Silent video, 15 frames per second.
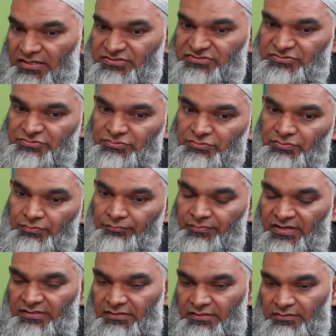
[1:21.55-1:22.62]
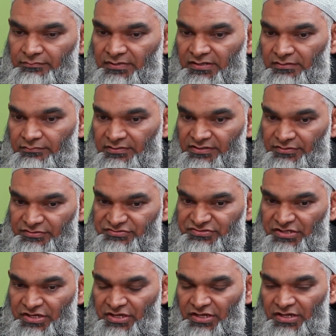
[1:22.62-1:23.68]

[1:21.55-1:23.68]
to many, many readers.